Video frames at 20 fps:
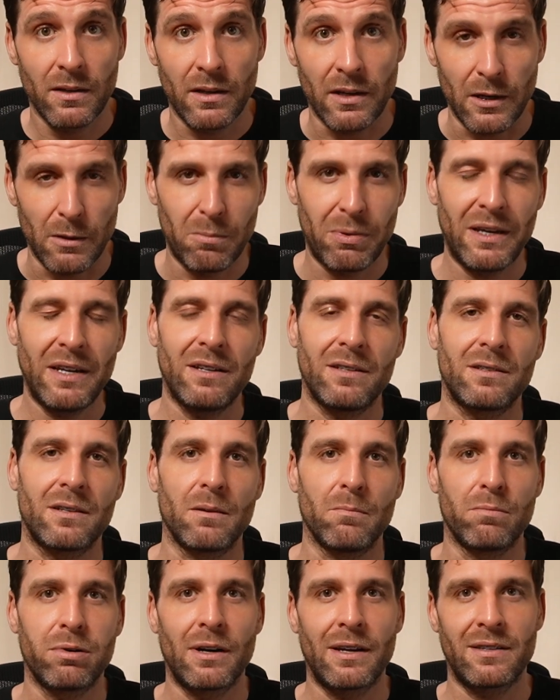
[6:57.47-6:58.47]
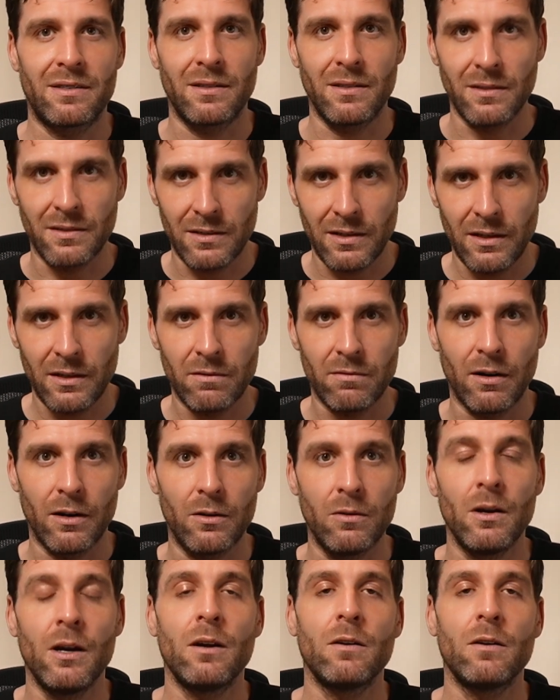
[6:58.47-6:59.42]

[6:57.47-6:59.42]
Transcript: can appear to compress to zero